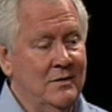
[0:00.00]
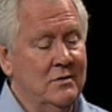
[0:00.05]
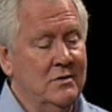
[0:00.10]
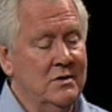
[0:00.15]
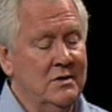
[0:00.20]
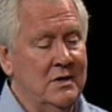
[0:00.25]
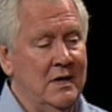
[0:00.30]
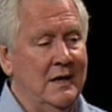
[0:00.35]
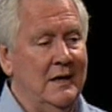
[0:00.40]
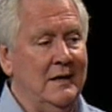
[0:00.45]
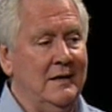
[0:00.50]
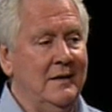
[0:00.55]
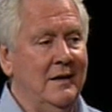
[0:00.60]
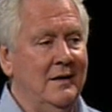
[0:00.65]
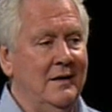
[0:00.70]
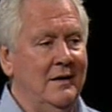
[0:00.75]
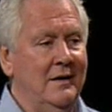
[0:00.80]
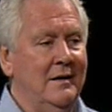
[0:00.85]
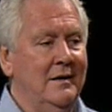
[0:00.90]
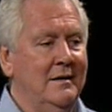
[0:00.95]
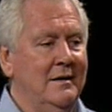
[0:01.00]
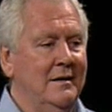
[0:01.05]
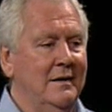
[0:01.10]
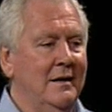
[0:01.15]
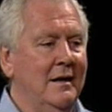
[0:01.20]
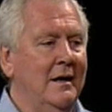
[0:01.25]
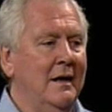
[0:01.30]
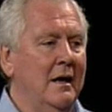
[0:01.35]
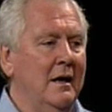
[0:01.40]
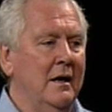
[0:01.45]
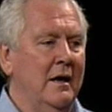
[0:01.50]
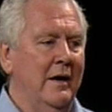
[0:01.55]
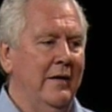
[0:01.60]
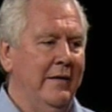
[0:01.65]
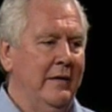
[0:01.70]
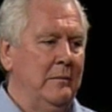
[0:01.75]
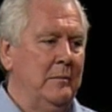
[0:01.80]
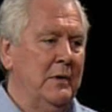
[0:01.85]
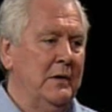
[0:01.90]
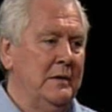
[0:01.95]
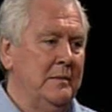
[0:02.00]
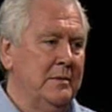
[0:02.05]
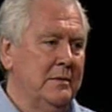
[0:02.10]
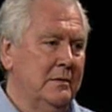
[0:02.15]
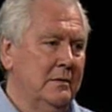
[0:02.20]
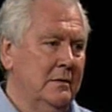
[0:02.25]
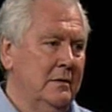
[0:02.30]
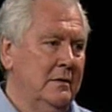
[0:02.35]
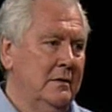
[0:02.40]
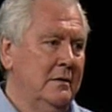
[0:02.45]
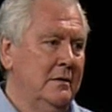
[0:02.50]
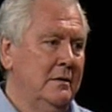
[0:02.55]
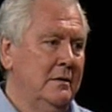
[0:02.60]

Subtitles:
standing there allowing people